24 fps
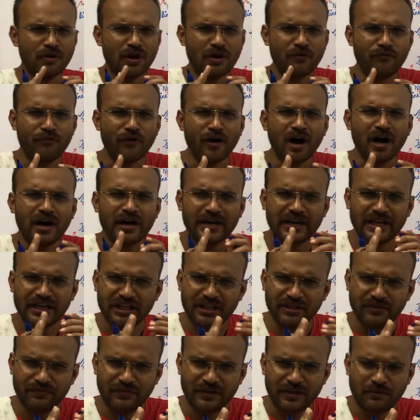For a
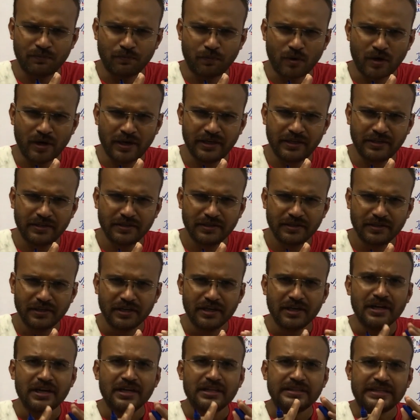given point,
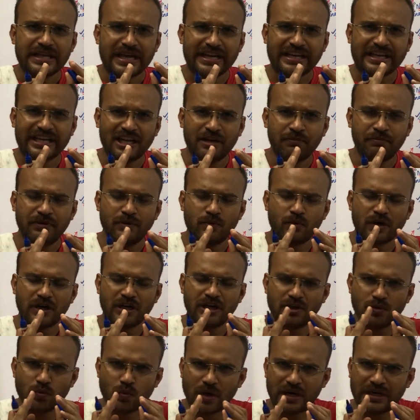there can be
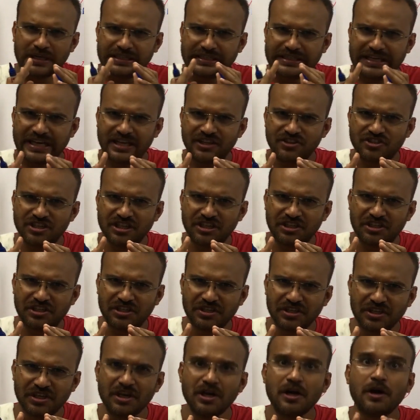only one tangent,
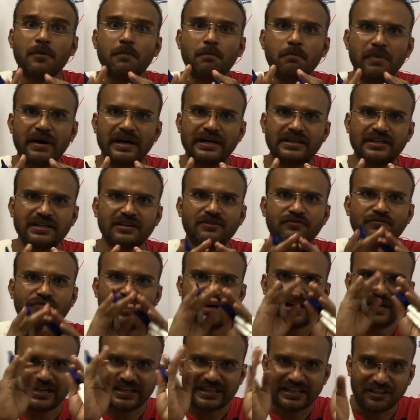but
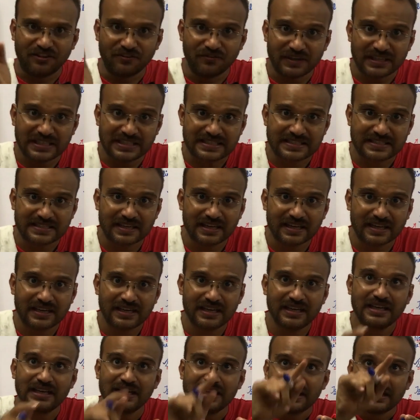for a given
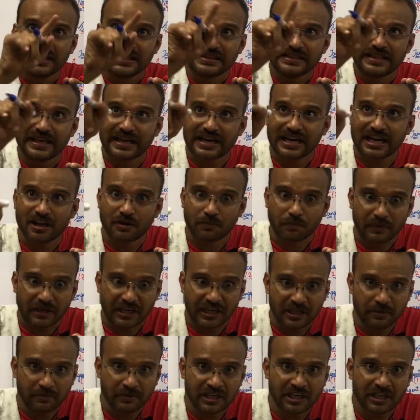circle, there are
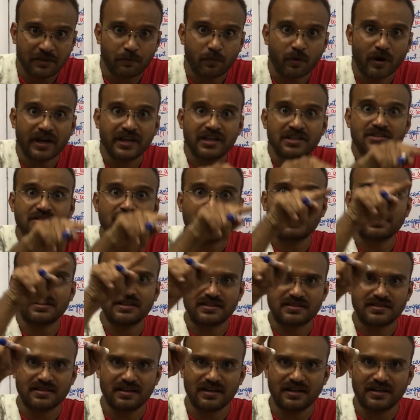many points on the
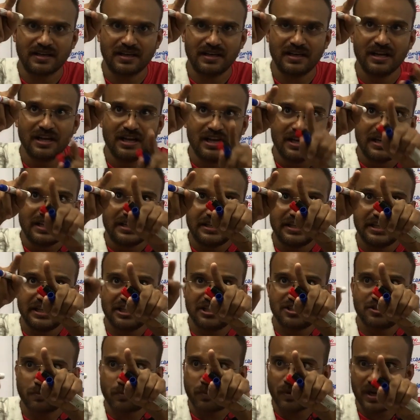circle.
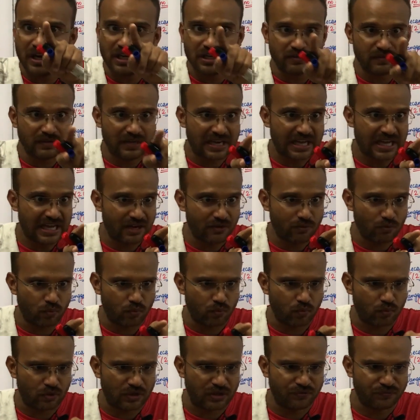Each point will have
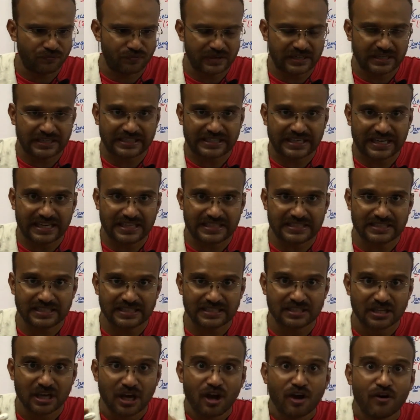different
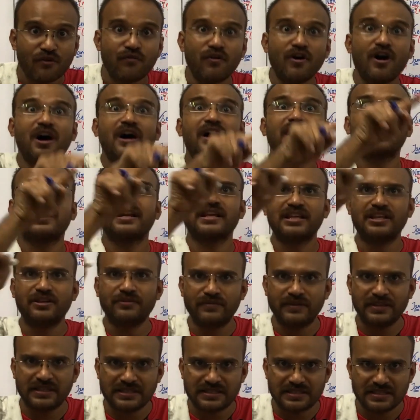tangents for a
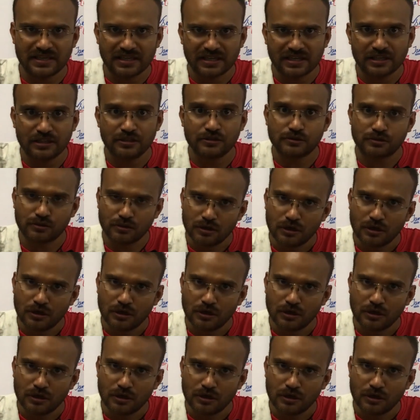given circle.